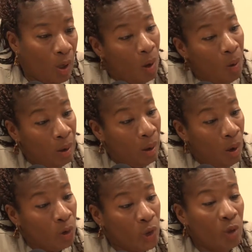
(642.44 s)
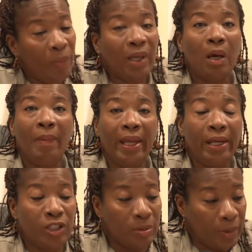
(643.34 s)
How do you become
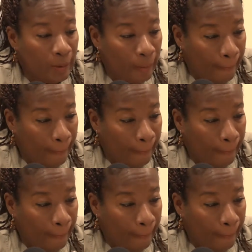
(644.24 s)
eligible?